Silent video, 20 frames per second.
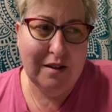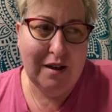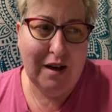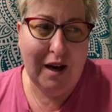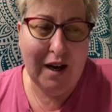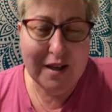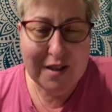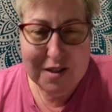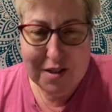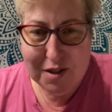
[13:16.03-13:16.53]

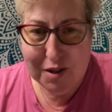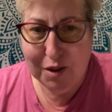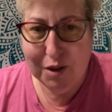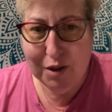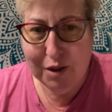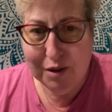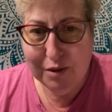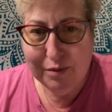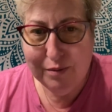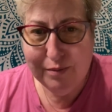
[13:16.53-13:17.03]
I
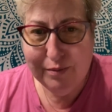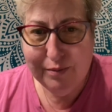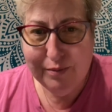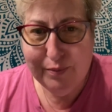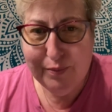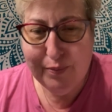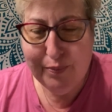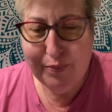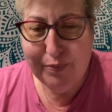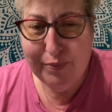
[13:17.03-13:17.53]
still
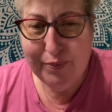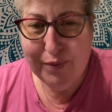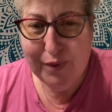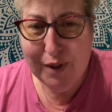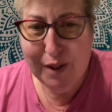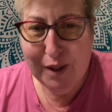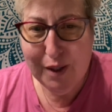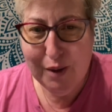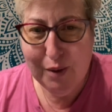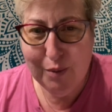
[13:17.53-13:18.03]

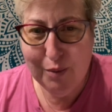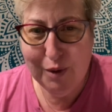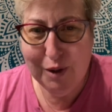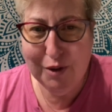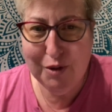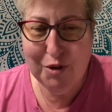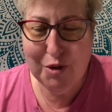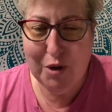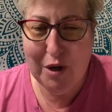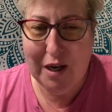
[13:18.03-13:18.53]
will
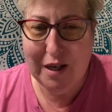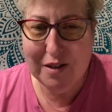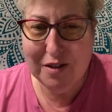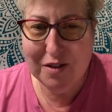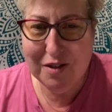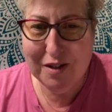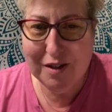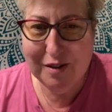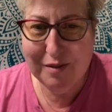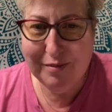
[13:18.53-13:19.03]

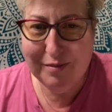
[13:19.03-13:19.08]
trust.